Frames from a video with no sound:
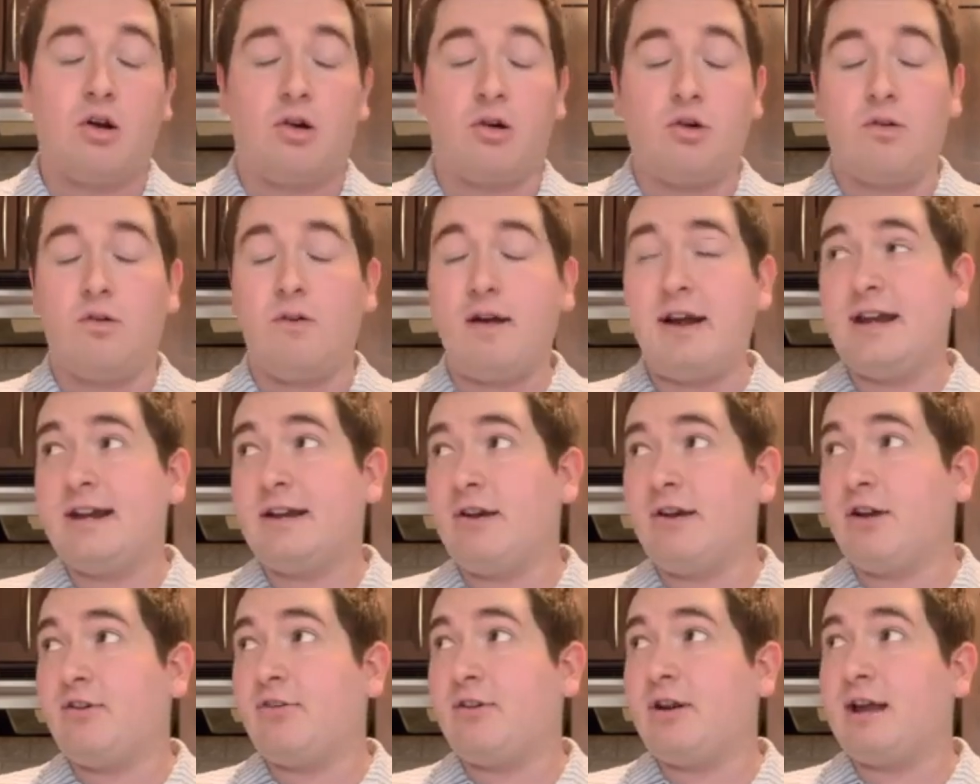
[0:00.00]
Randy
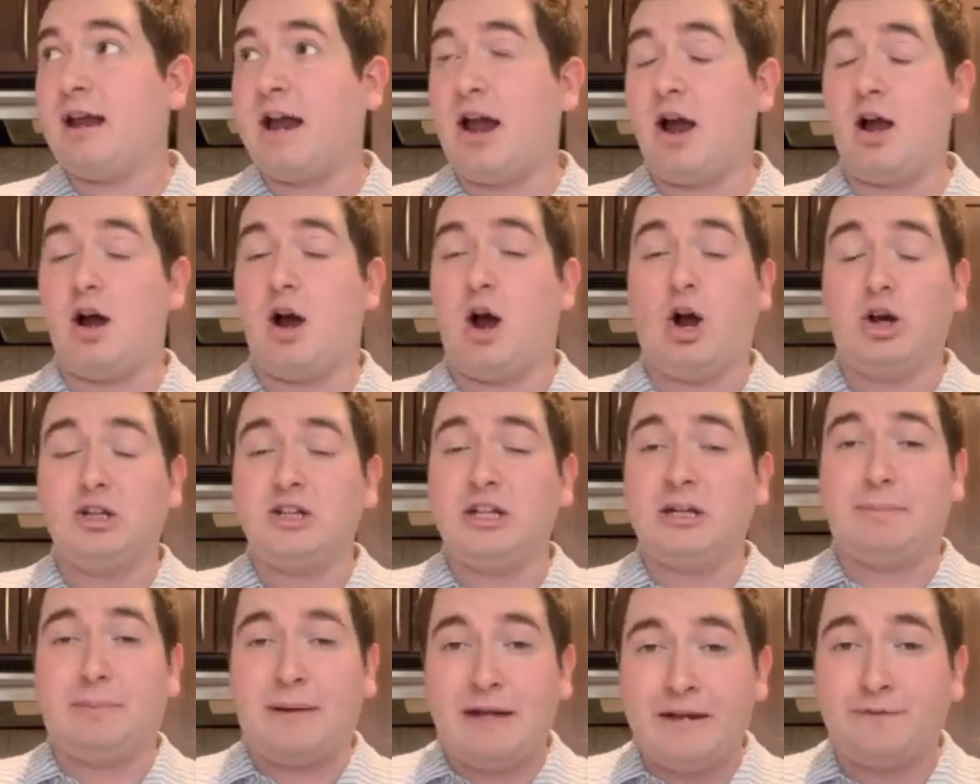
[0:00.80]
Gregory
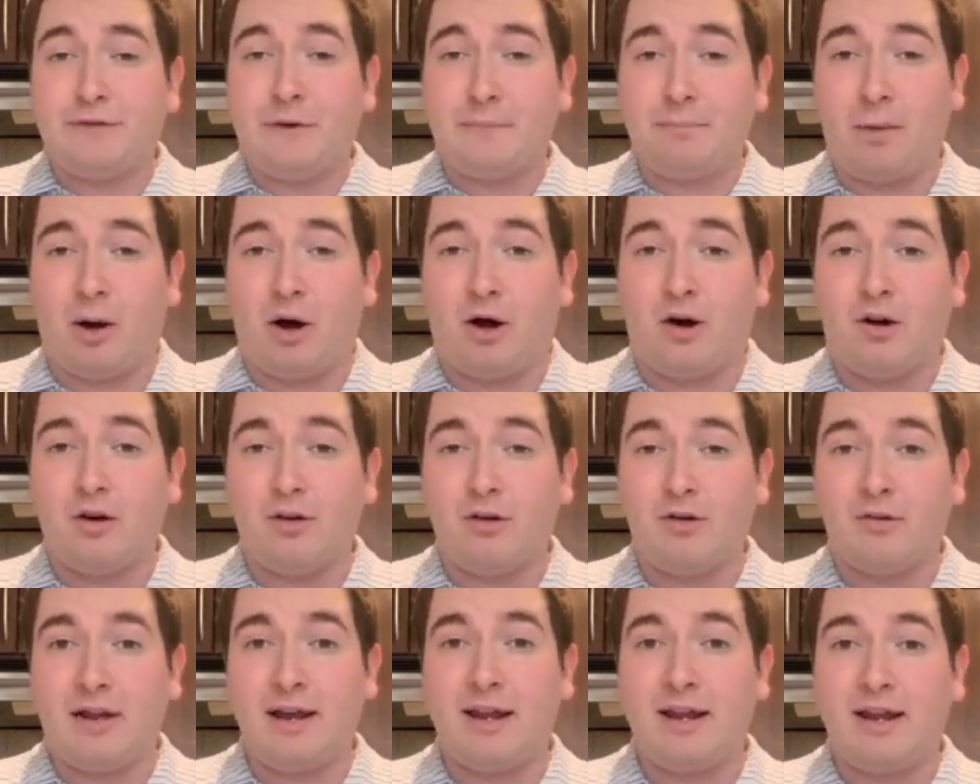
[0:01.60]
hardly plays football.
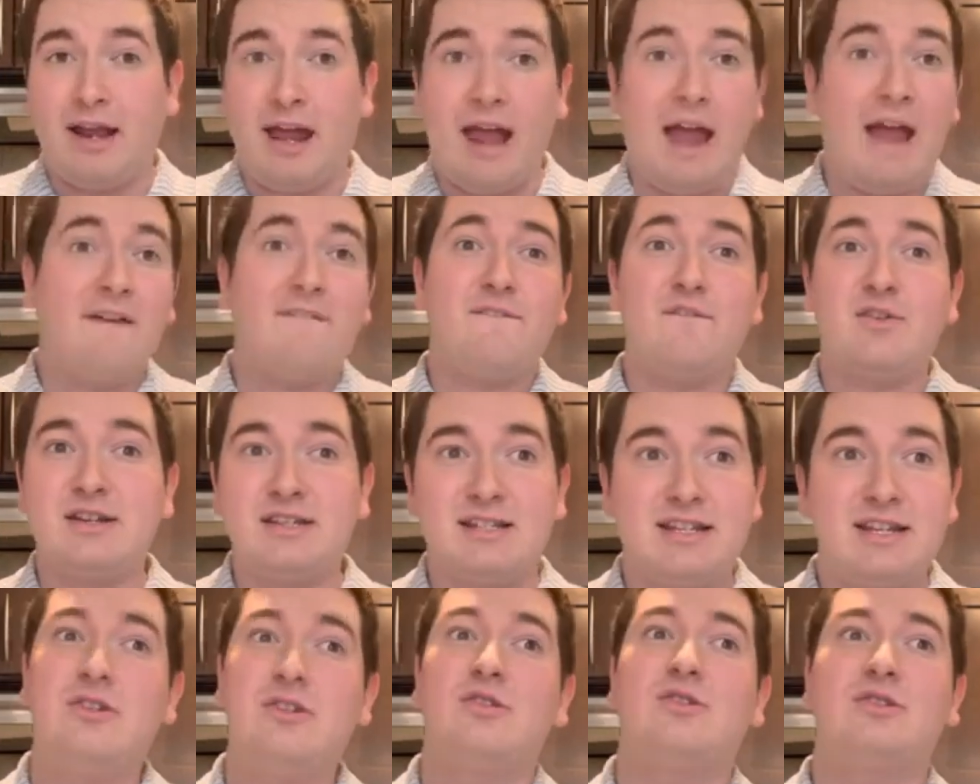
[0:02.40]
right? Every
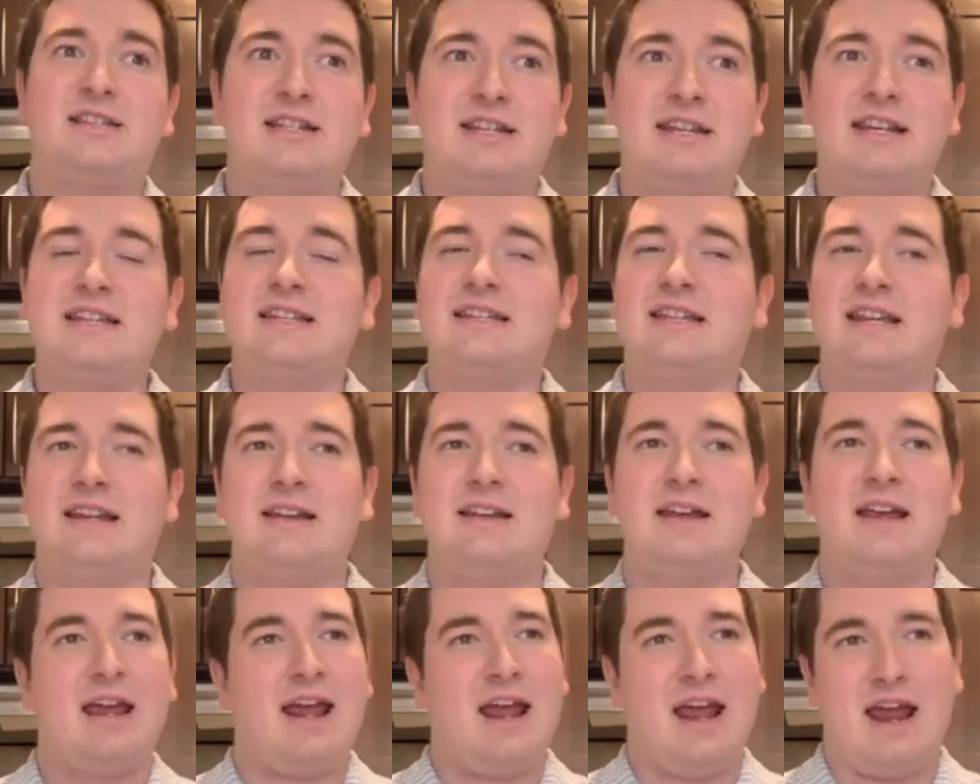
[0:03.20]
single
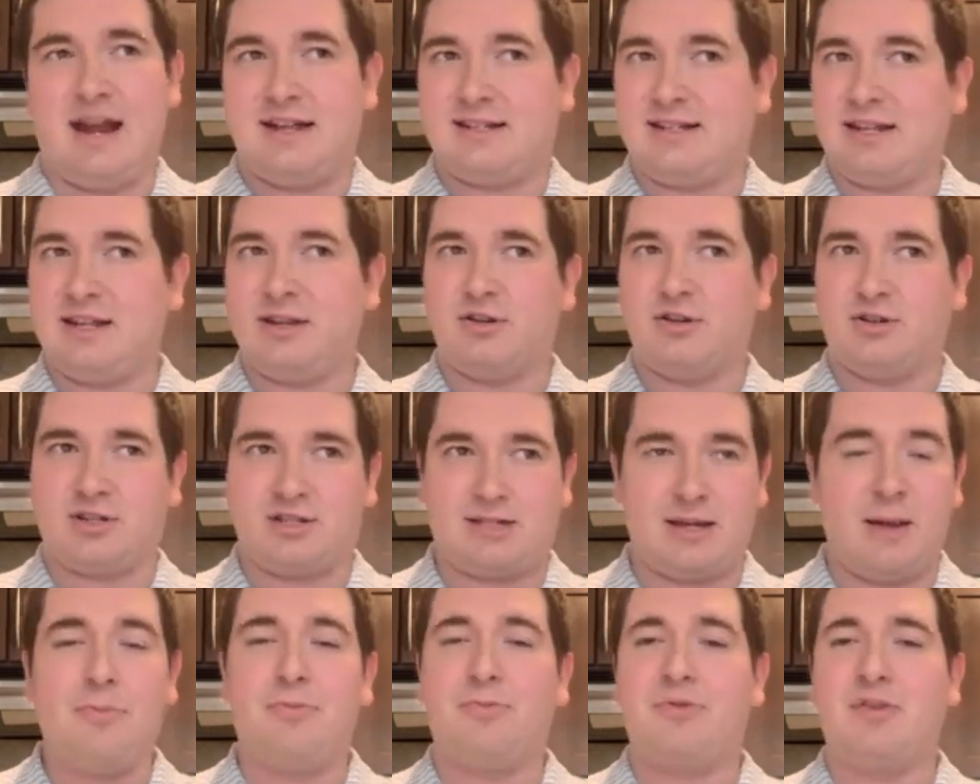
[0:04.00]
season, it's either
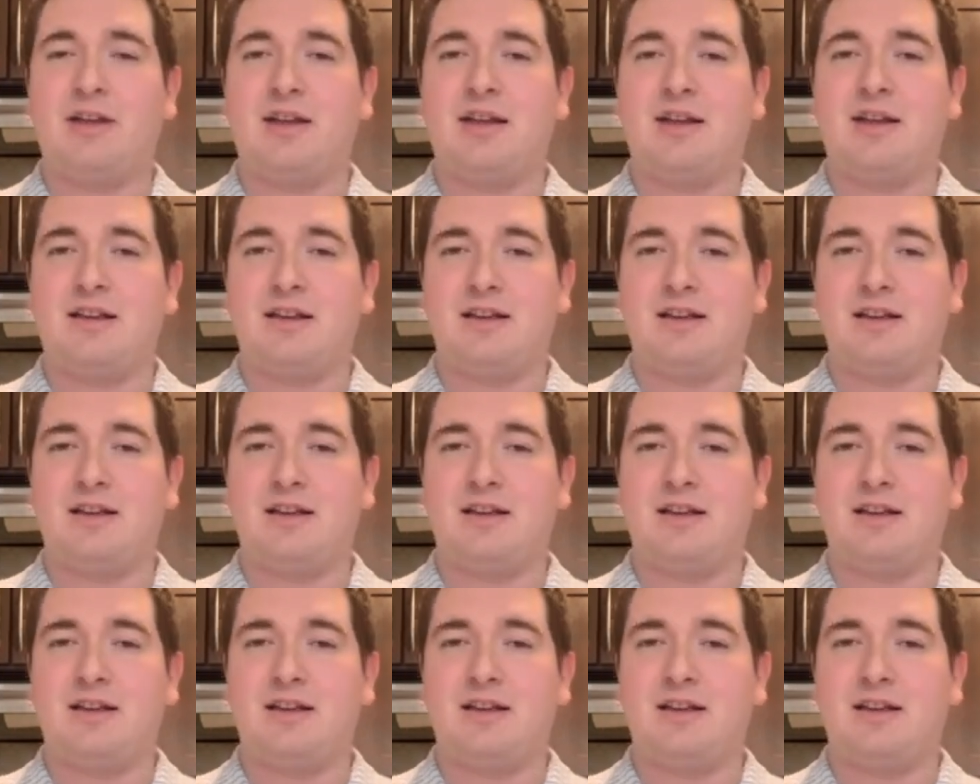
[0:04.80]
something,